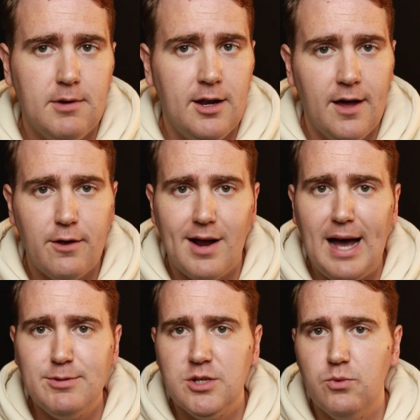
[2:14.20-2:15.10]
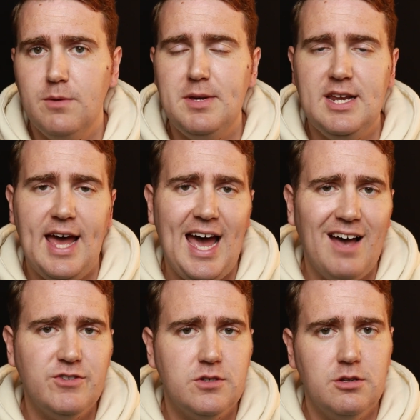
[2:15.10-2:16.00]
Another option would be to
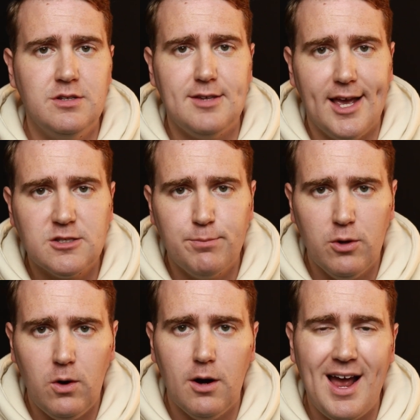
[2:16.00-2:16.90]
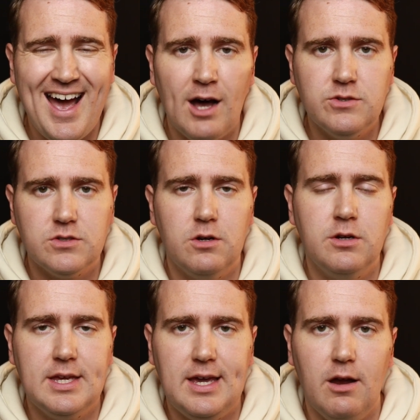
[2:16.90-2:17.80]
have students explore how
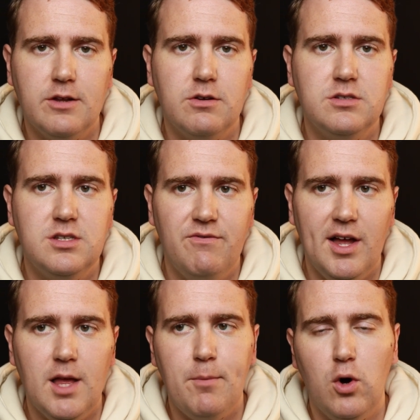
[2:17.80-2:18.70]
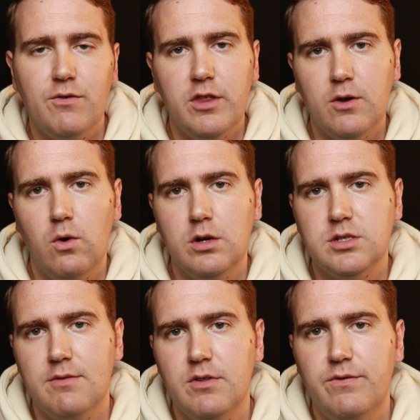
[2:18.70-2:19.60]
certain characters develop over the
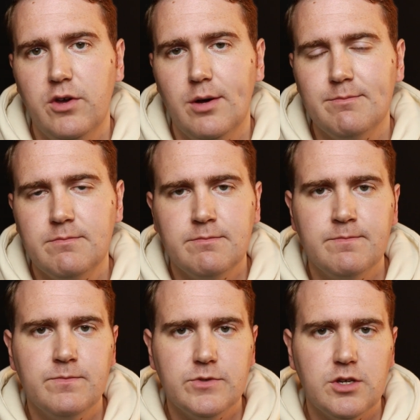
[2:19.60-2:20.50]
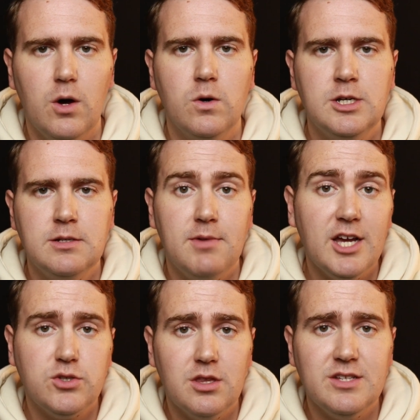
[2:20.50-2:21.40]
course of the film. So
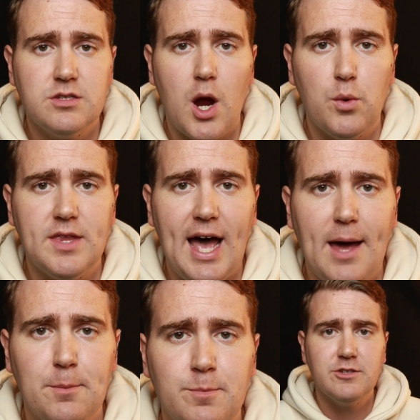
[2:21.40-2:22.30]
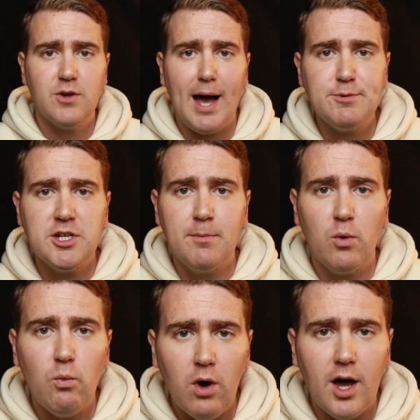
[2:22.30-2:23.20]
actually, let's start with that. So option number
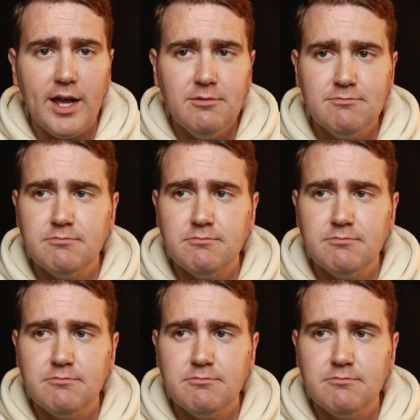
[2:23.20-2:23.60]
one